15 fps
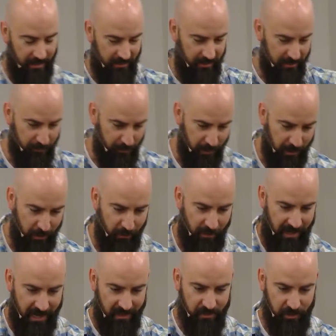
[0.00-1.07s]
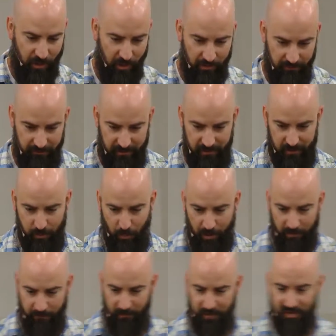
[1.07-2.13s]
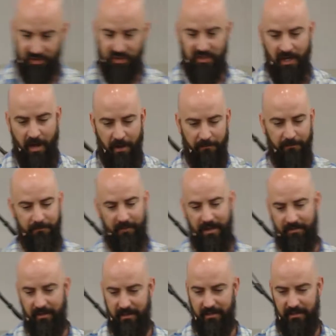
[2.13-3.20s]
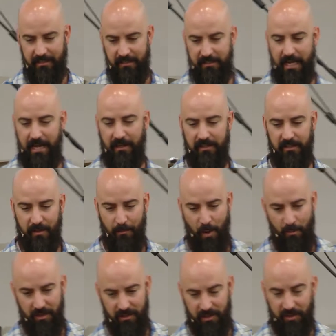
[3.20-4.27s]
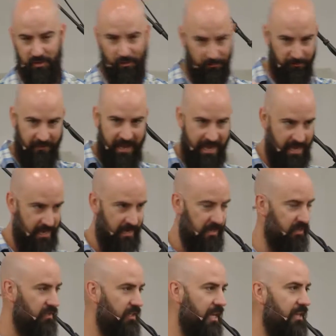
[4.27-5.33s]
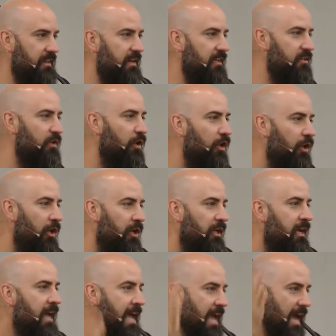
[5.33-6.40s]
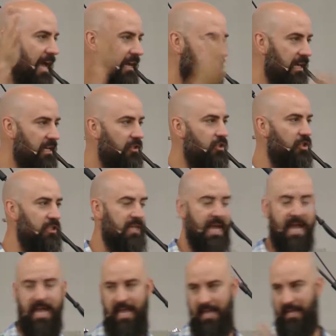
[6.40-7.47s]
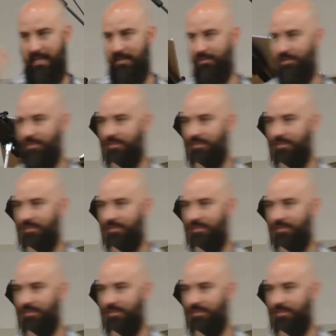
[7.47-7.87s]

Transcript: he creates all of this wonderful stuff, and then it takes a moment to survey it and say that it's good. And each day is